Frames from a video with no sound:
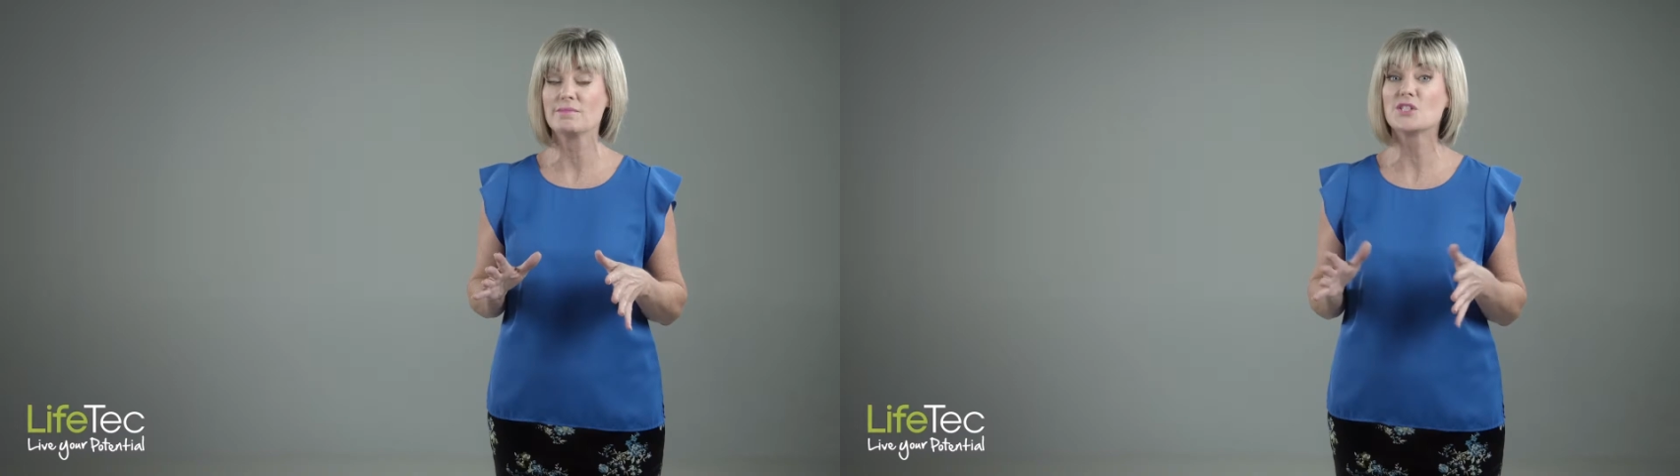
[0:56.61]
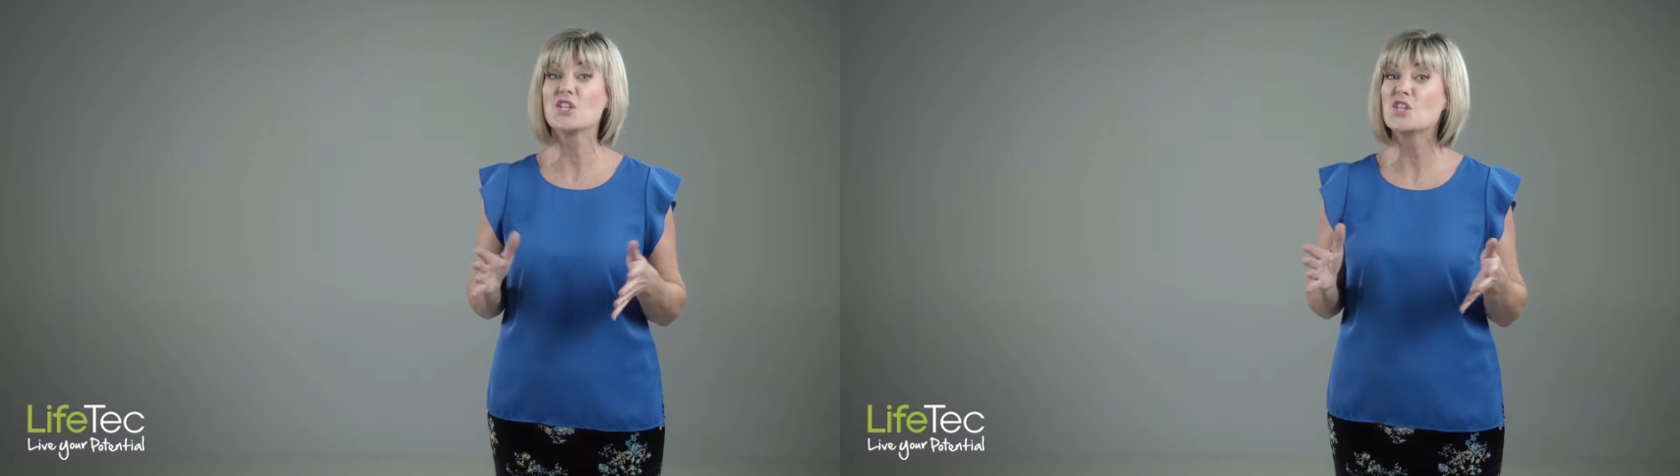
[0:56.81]

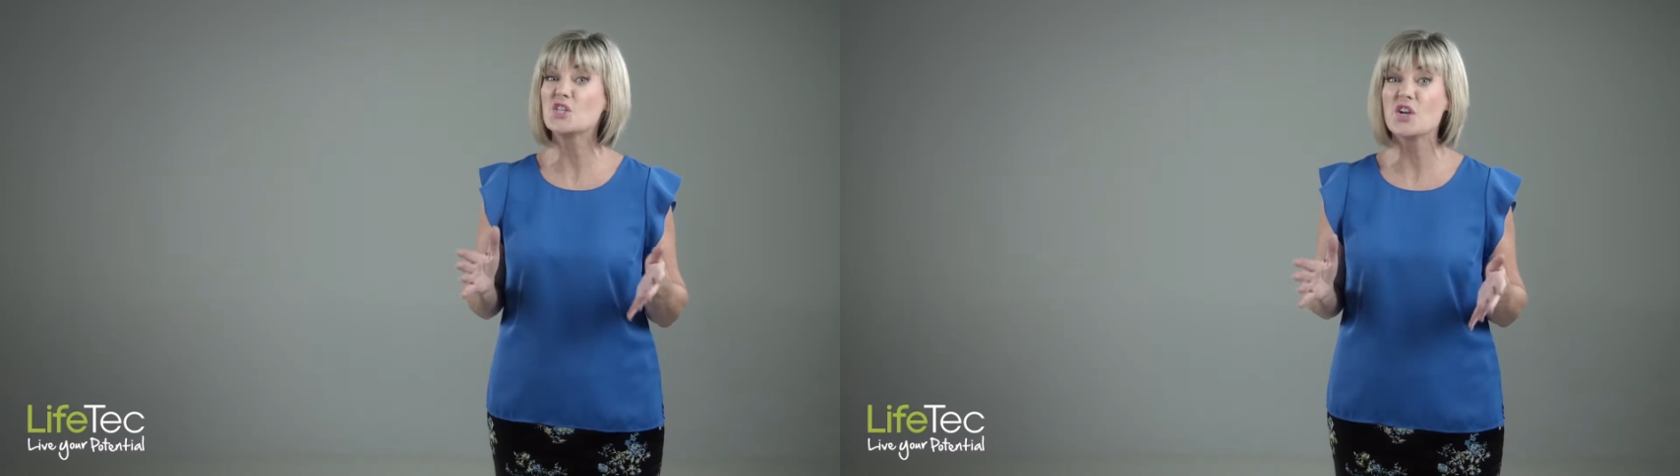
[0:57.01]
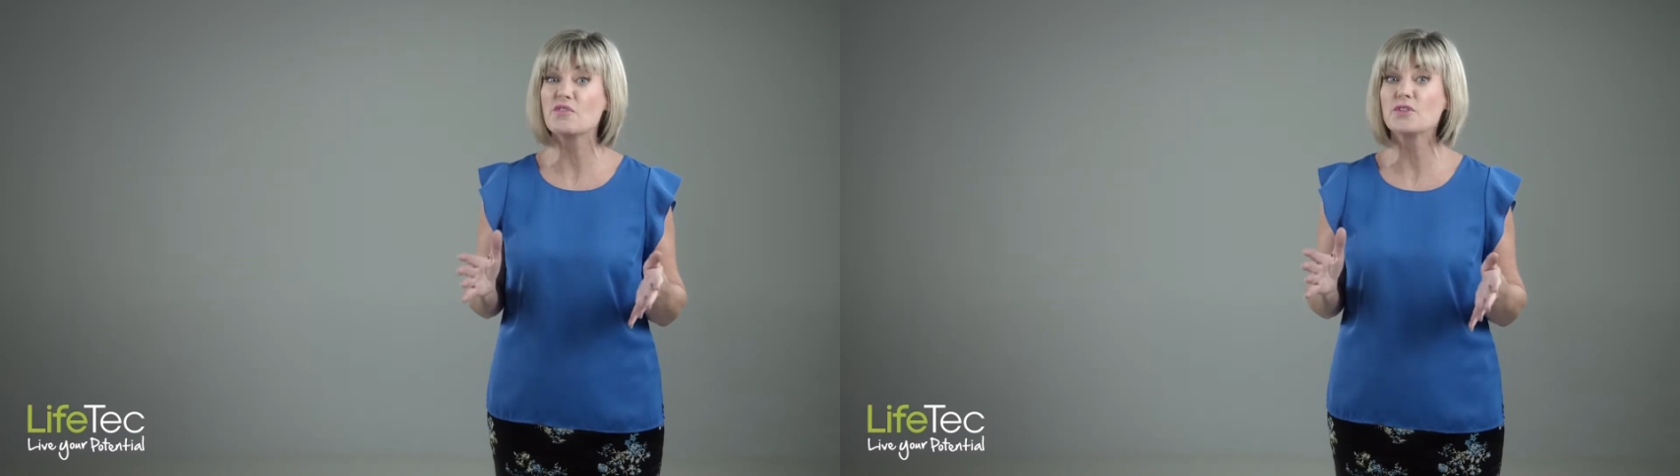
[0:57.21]
so you
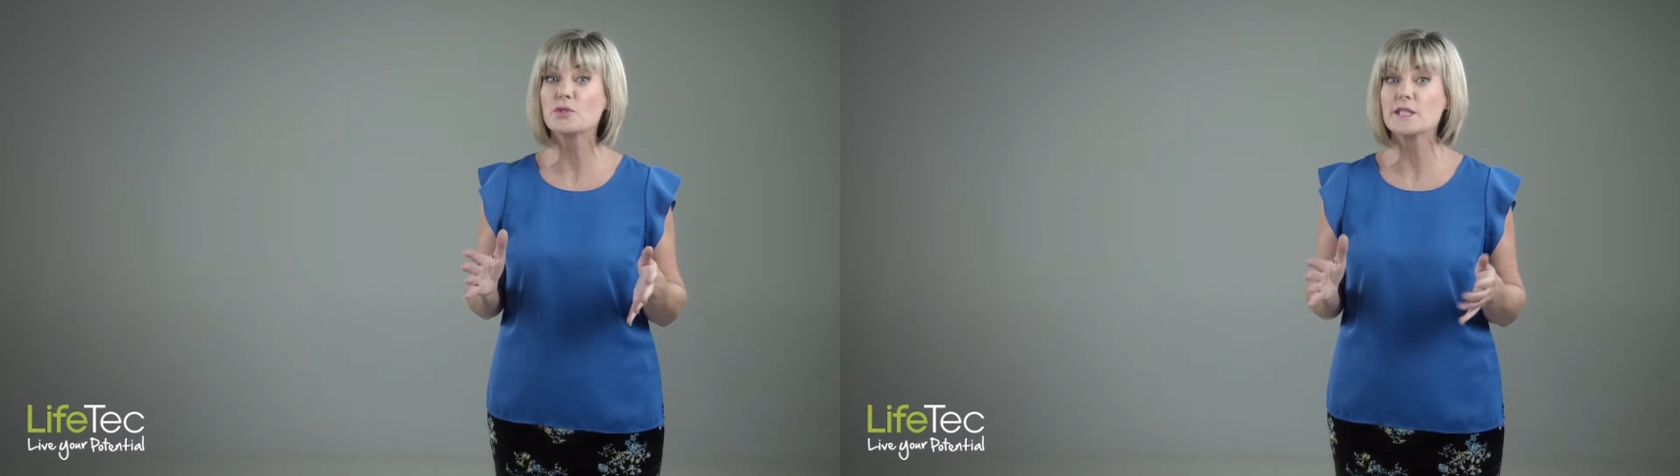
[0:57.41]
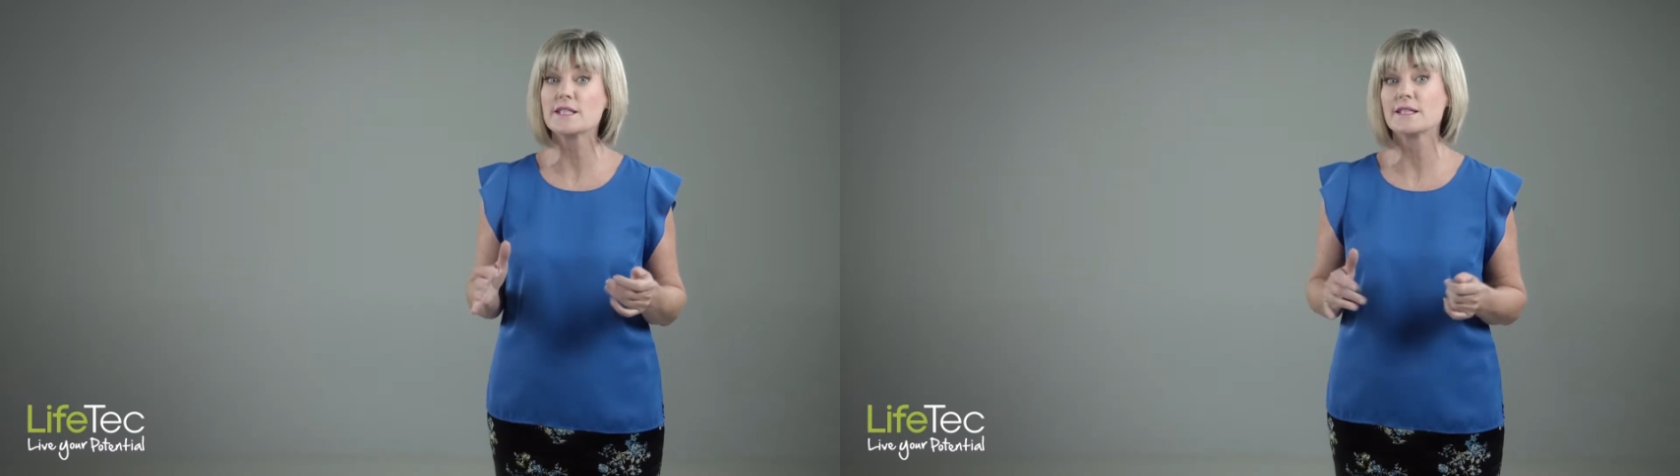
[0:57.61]
don't feel
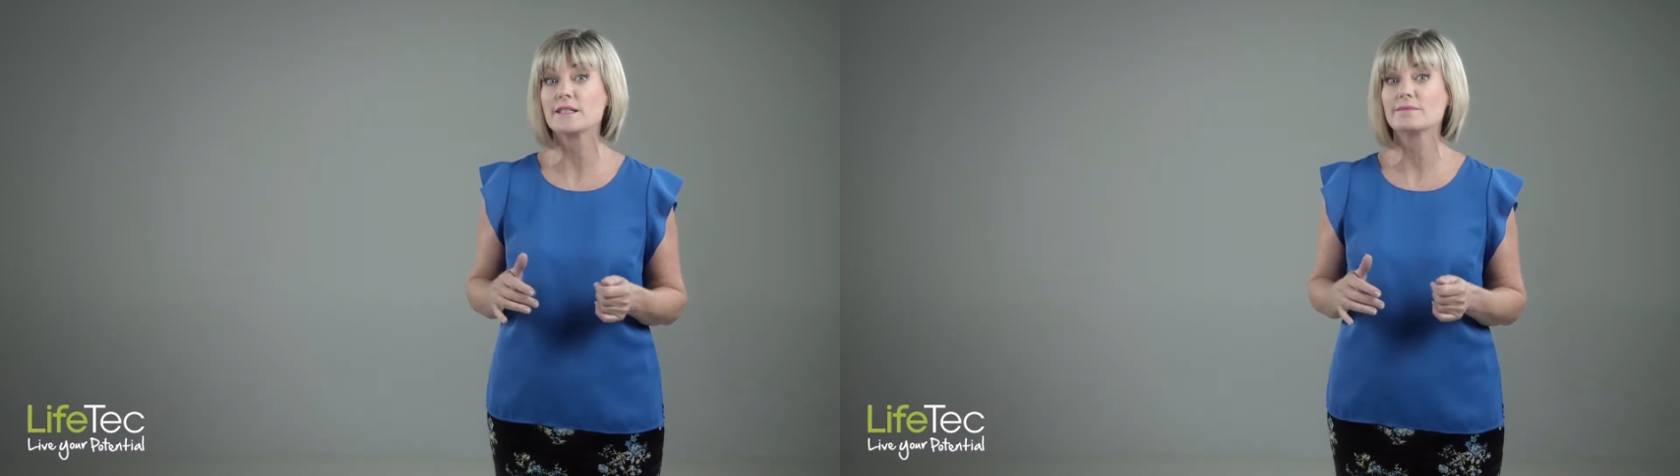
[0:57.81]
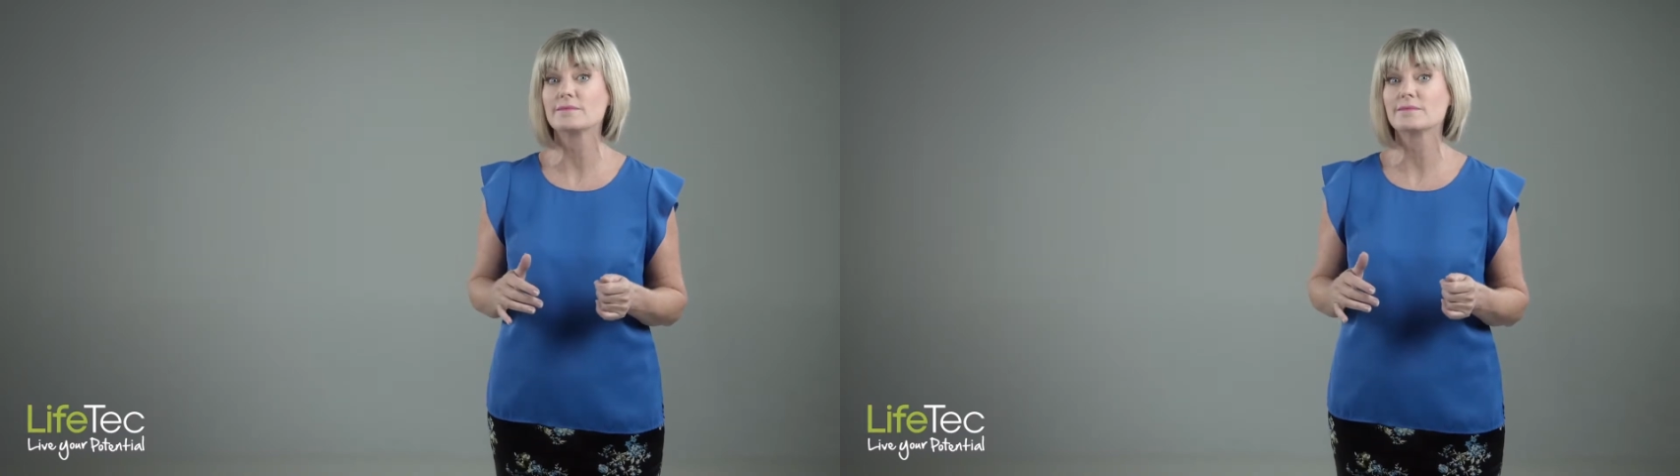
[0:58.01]
dizzy.